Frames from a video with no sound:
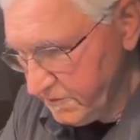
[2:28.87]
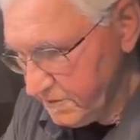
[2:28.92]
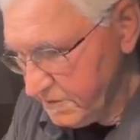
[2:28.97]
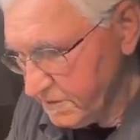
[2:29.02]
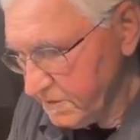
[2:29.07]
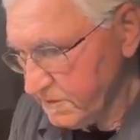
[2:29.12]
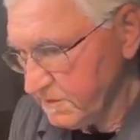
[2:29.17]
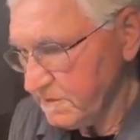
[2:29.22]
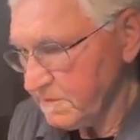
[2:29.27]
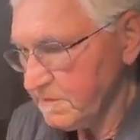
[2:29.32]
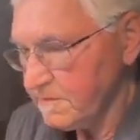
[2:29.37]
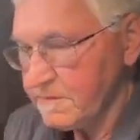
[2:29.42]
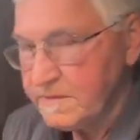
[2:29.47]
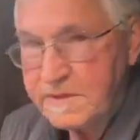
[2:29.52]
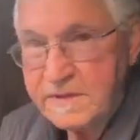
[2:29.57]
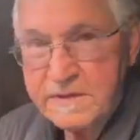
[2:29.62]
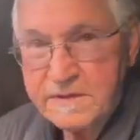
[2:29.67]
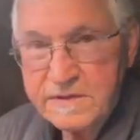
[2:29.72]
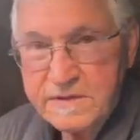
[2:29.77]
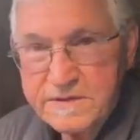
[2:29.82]
So
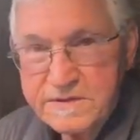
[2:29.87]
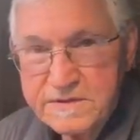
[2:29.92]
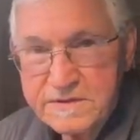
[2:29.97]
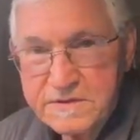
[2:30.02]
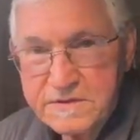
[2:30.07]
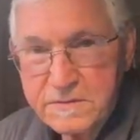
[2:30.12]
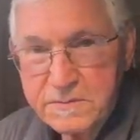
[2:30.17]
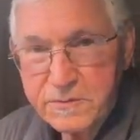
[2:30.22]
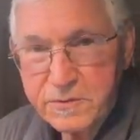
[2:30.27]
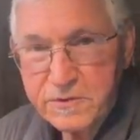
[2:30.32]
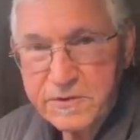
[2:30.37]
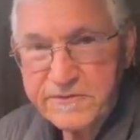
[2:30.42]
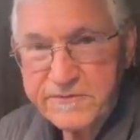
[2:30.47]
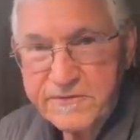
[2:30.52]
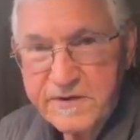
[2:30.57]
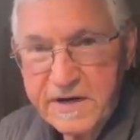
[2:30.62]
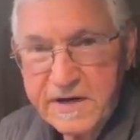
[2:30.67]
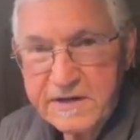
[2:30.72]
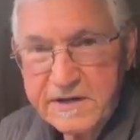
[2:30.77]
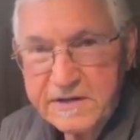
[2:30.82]
this is a pretty
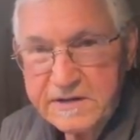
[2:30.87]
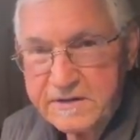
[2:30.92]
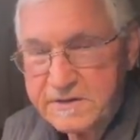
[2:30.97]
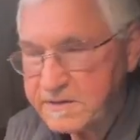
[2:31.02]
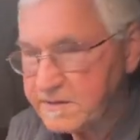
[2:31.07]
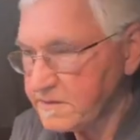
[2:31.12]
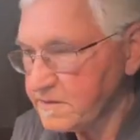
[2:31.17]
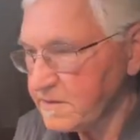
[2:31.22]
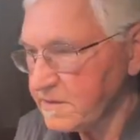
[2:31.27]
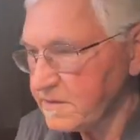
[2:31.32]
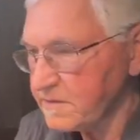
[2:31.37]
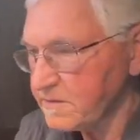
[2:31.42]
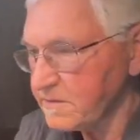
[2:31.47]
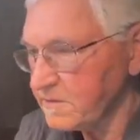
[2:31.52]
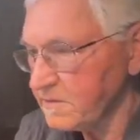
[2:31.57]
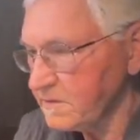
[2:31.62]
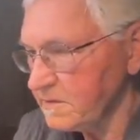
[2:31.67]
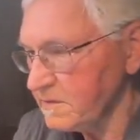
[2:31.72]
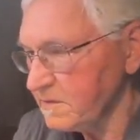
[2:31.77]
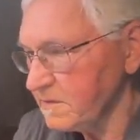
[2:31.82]
fat end of this thing, so
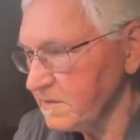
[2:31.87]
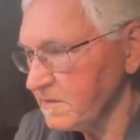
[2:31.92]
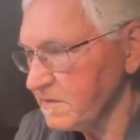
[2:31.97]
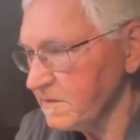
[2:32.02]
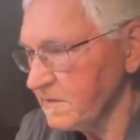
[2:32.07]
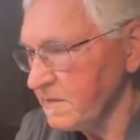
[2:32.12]
you need to